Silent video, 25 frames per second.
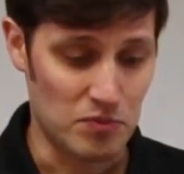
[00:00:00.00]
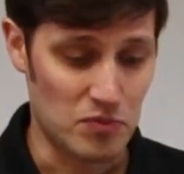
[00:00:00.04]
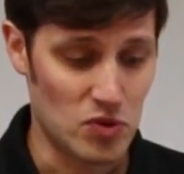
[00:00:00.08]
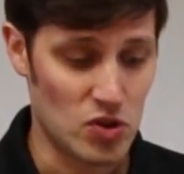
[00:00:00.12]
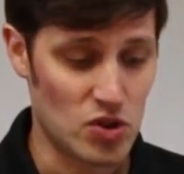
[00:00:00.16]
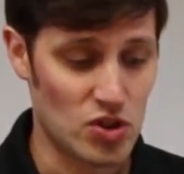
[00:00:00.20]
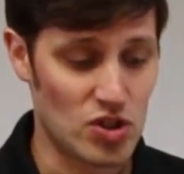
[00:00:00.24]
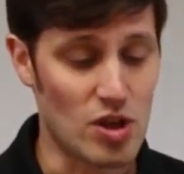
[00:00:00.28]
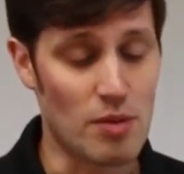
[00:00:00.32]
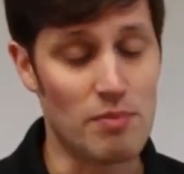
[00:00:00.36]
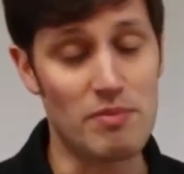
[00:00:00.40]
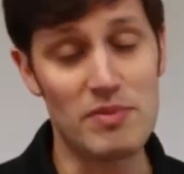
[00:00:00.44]

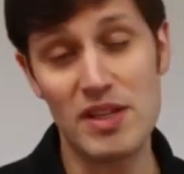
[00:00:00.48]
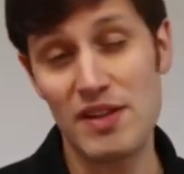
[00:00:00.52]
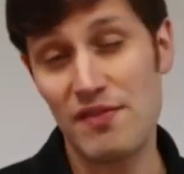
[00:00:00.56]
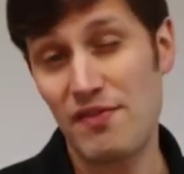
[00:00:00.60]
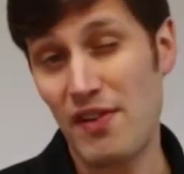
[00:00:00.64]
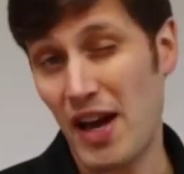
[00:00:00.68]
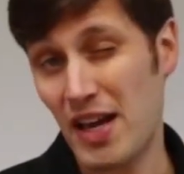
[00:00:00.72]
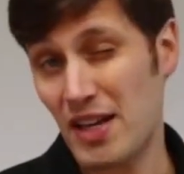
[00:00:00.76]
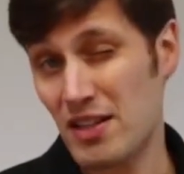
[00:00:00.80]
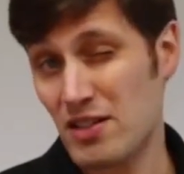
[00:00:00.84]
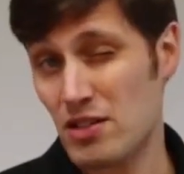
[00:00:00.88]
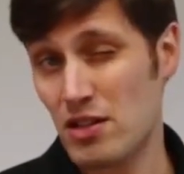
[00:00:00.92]
some
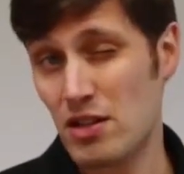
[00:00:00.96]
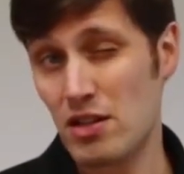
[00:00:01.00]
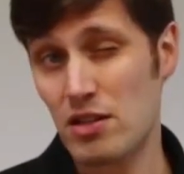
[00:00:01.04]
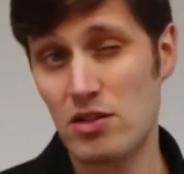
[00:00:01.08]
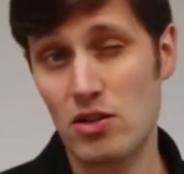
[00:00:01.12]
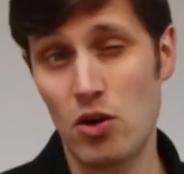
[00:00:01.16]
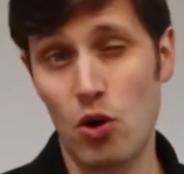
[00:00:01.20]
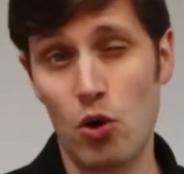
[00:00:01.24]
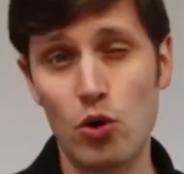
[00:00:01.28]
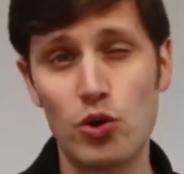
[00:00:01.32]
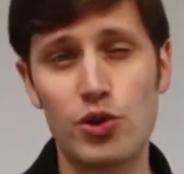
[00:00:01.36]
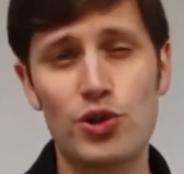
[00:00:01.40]

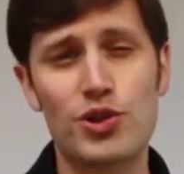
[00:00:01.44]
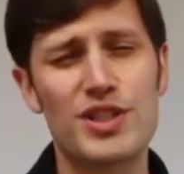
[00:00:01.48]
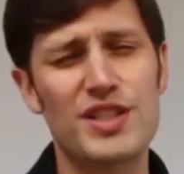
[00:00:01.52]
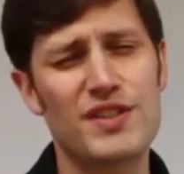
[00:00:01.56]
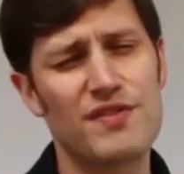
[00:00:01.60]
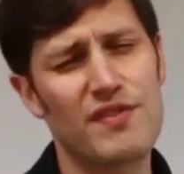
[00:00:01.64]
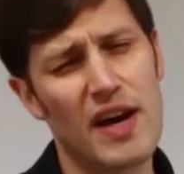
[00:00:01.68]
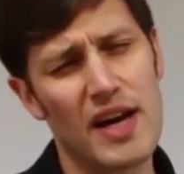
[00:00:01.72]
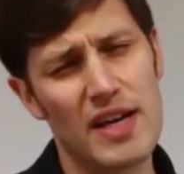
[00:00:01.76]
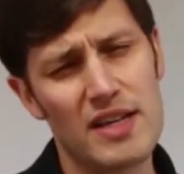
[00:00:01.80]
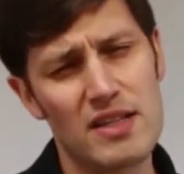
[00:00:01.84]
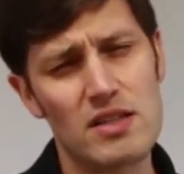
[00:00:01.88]
devices, older
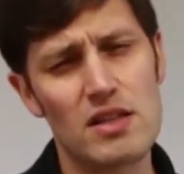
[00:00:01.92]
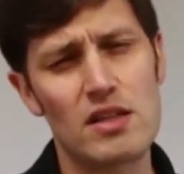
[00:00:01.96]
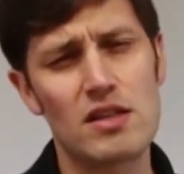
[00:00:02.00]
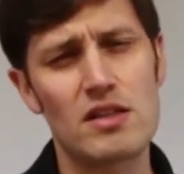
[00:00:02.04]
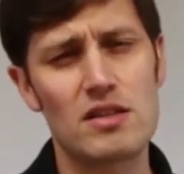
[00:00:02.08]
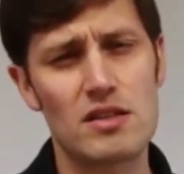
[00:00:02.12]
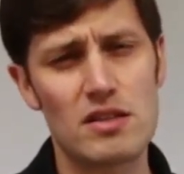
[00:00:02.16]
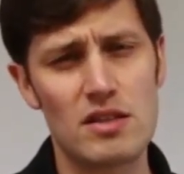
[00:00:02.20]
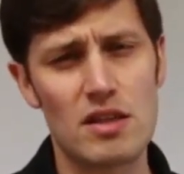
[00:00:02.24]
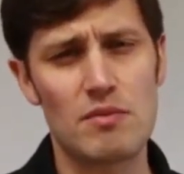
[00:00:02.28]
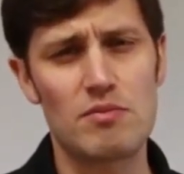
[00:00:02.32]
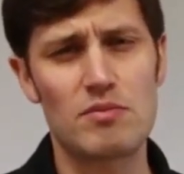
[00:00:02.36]

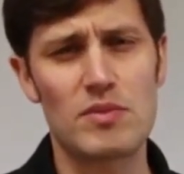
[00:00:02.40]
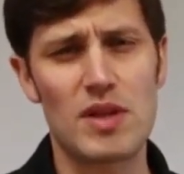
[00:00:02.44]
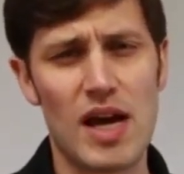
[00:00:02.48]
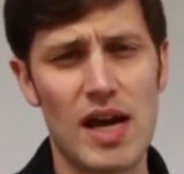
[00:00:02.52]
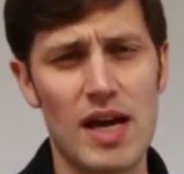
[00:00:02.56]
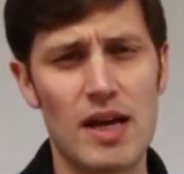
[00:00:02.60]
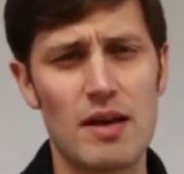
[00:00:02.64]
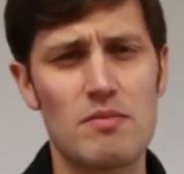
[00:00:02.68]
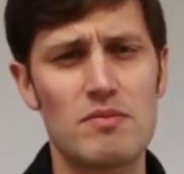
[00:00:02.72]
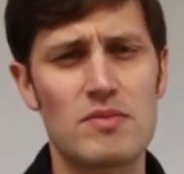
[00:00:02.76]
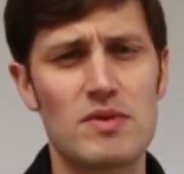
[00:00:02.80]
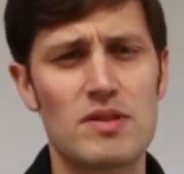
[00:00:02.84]
devices,
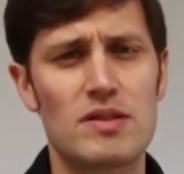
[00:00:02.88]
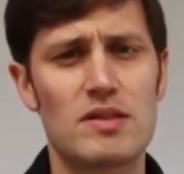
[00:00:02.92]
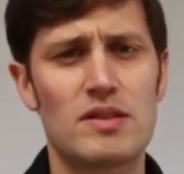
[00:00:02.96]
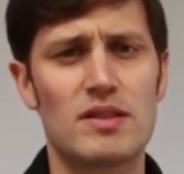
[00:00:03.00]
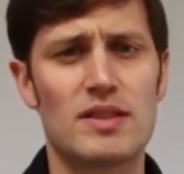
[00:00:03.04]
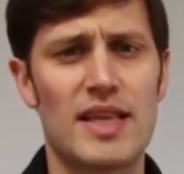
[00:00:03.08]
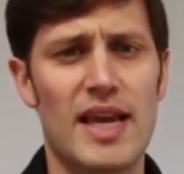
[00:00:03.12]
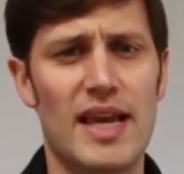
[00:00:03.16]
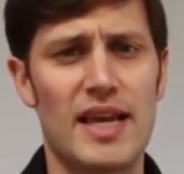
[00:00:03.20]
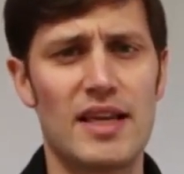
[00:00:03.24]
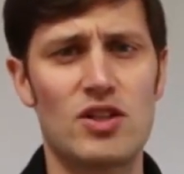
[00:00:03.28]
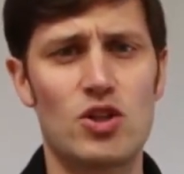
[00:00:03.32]
sometimes
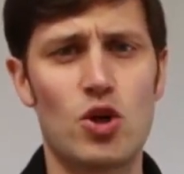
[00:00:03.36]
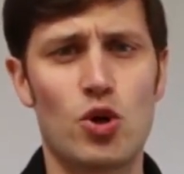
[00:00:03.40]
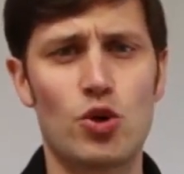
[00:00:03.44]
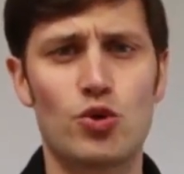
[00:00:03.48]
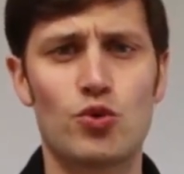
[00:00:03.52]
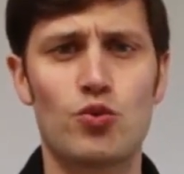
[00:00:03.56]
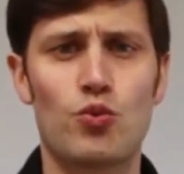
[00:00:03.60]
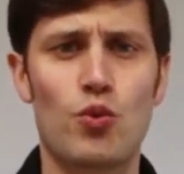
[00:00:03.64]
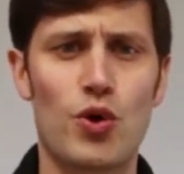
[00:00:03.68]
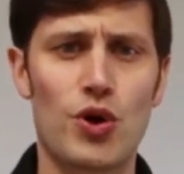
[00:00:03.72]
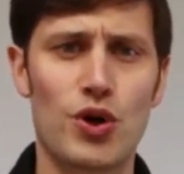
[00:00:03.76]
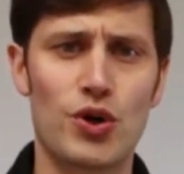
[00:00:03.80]
they
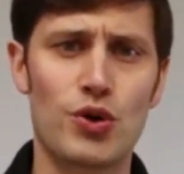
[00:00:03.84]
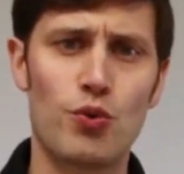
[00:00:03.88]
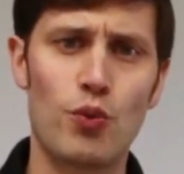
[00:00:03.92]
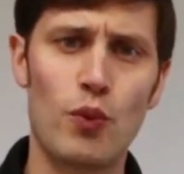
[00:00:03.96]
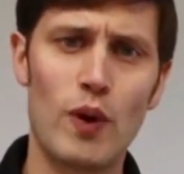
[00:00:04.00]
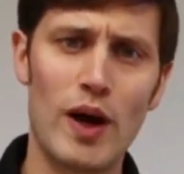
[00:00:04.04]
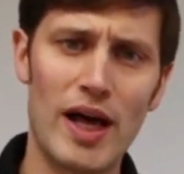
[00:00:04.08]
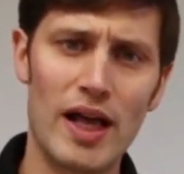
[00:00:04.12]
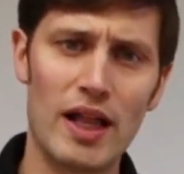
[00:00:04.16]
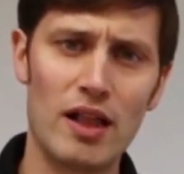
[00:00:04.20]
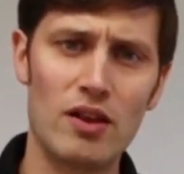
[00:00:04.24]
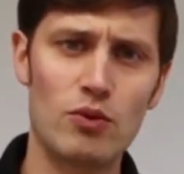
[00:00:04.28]
don't work
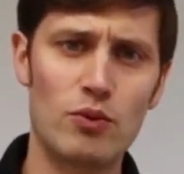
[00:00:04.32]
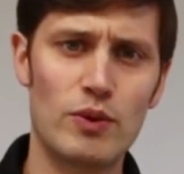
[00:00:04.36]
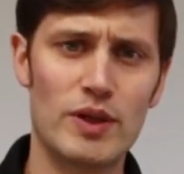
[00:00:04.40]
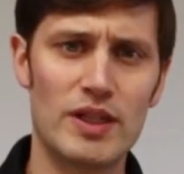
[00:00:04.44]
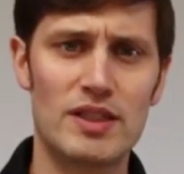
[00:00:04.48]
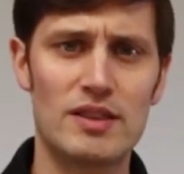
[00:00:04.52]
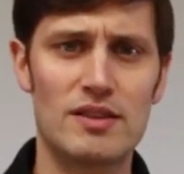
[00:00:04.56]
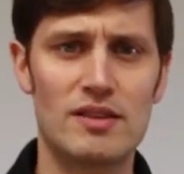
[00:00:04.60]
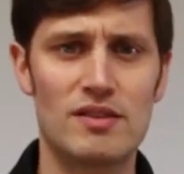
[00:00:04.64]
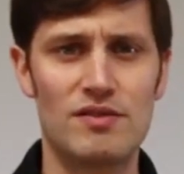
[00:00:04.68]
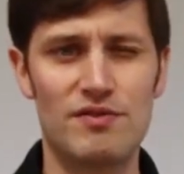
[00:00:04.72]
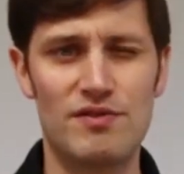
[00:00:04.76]
well
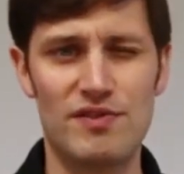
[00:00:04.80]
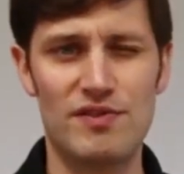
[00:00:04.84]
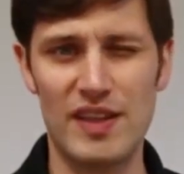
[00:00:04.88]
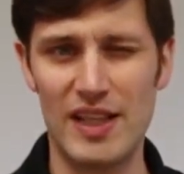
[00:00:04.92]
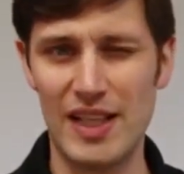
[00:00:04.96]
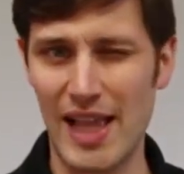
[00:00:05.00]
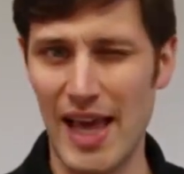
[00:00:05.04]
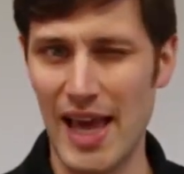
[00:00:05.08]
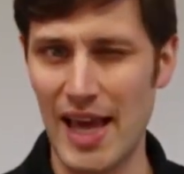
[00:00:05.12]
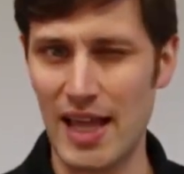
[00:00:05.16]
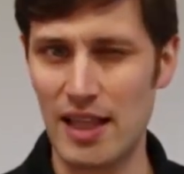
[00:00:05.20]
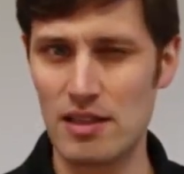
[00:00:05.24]
with
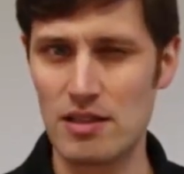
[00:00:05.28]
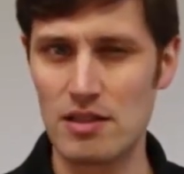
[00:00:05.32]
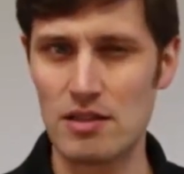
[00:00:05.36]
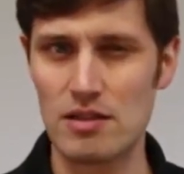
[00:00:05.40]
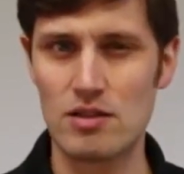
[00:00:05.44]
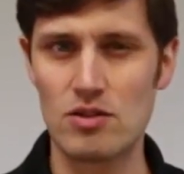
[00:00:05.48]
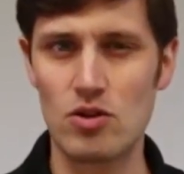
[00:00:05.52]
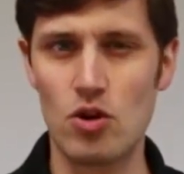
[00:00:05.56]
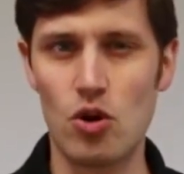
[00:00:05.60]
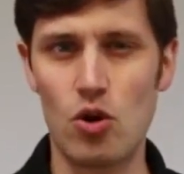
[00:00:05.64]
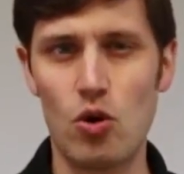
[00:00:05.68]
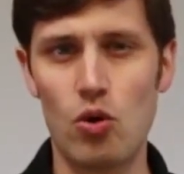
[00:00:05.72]
VLANs,
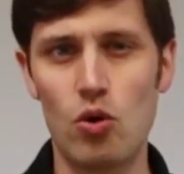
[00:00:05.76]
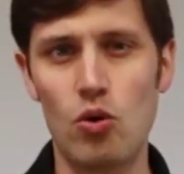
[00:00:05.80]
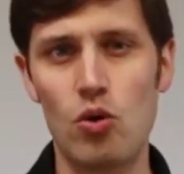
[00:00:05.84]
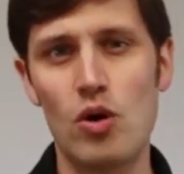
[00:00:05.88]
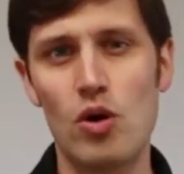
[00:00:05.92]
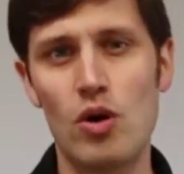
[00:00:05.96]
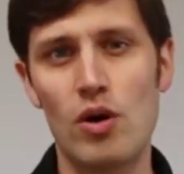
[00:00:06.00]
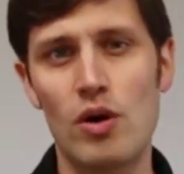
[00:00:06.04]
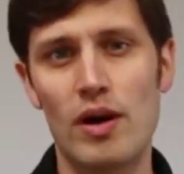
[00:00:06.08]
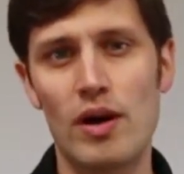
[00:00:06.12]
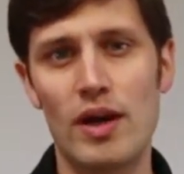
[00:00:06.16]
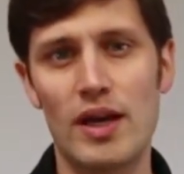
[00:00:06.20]
so
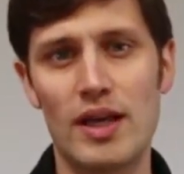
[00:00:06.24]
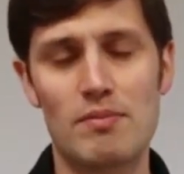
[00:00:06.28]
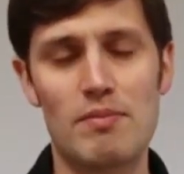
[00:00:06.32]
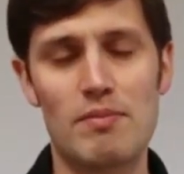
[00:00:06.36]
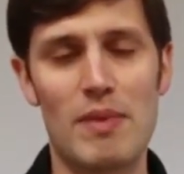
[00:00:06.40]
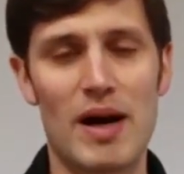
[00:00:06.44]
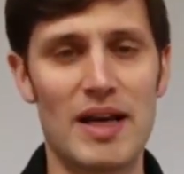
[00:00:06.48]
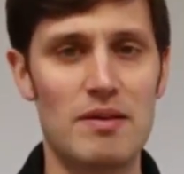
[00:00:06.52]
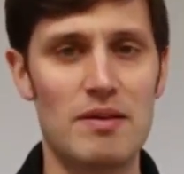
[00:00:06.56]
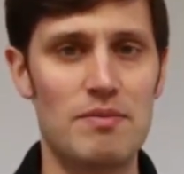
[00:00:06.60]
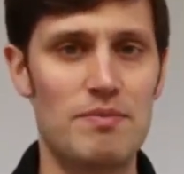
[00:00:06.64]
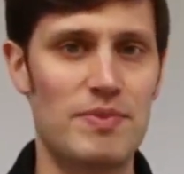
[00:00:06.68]
it
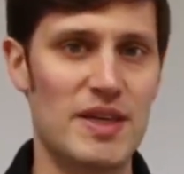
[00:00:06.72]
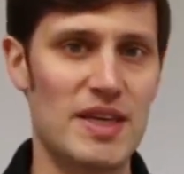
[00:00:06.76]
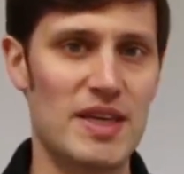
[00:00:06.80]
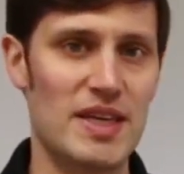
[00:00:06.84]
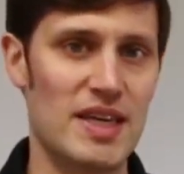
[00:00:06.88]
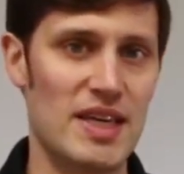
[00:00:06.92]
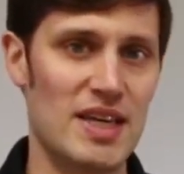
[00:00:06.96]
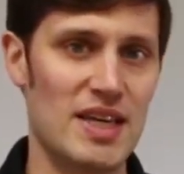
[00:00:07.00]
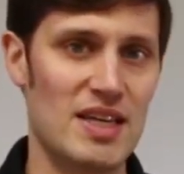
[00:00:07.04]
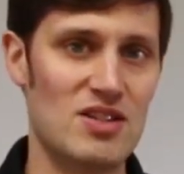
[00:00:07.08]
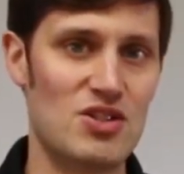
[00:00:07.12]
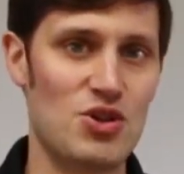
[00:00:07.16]
might
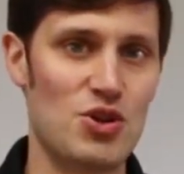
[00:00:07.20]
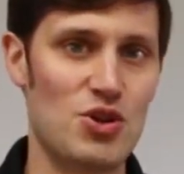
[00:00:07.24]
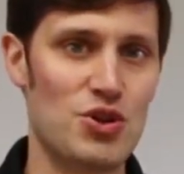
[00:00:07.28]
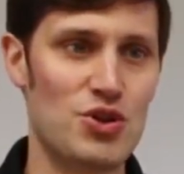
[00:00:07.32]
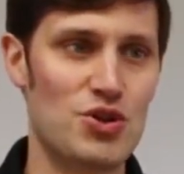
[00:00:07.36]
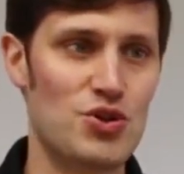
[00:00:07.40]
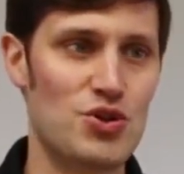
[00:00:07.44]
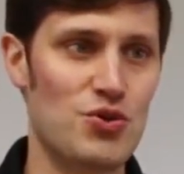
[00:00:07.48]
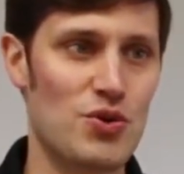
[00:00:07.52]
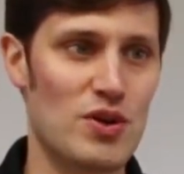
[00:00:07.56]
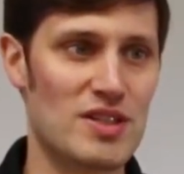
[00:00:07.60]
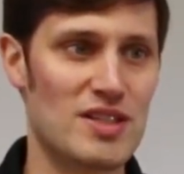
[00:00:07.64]
be easier
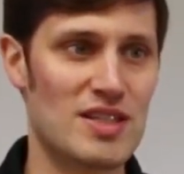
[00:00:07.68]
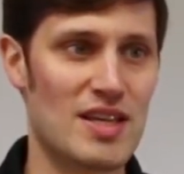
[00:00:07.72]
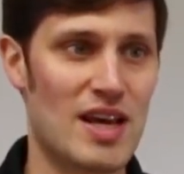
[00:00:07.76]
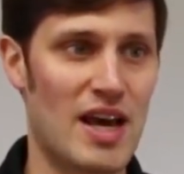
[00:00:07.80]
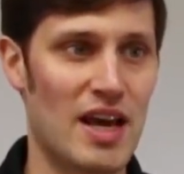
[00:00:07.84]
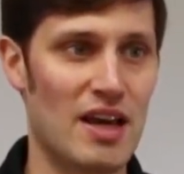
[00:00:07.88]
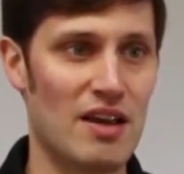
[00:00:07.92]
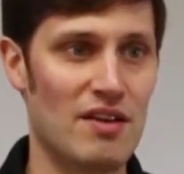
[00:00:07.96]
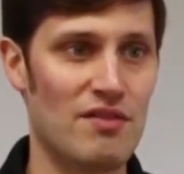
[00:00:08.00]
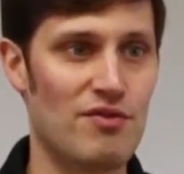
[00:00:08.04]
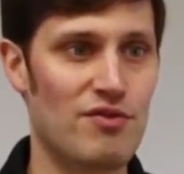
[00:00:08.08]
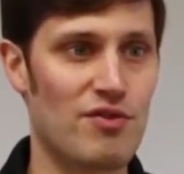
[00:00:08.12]
to
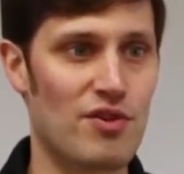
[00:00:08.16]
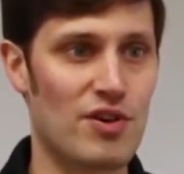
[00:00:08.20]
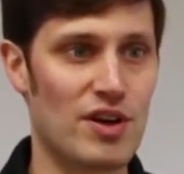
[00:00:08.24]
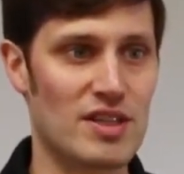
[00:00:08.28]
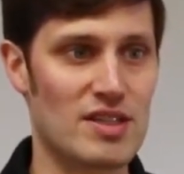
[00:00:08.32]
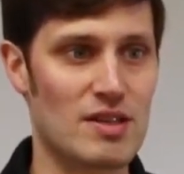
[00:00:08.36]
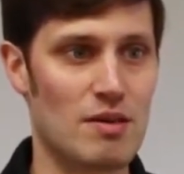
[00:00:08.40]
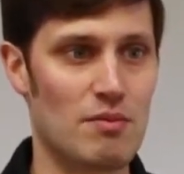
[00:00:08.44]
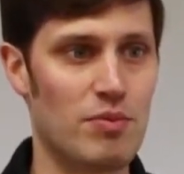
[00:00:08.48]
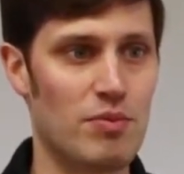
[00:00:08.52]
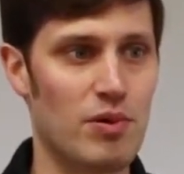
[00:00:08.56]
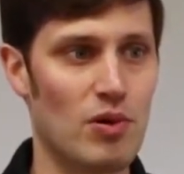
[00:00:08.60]
assign, for
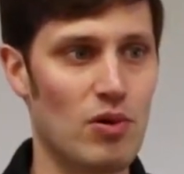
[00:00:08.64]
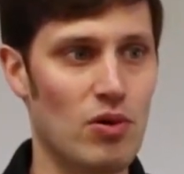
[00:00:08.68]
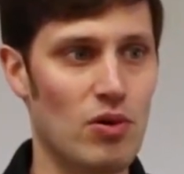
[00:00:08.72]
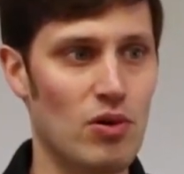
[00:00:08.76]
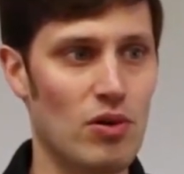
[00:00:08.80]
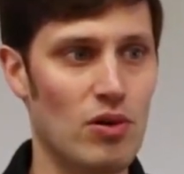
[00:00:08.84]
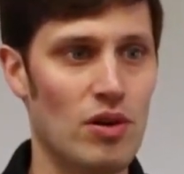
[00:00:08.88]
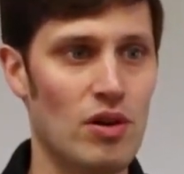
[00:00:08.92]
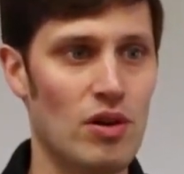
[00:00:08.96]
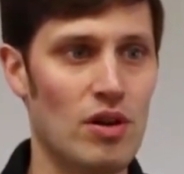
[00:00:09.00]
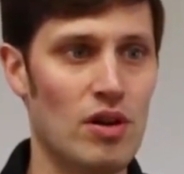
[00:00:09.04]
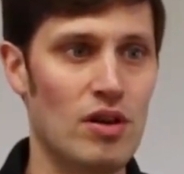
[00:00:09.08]

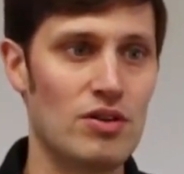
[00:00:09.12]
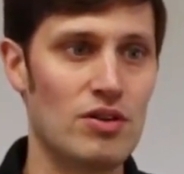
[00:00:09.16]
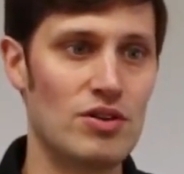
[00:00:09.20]
example,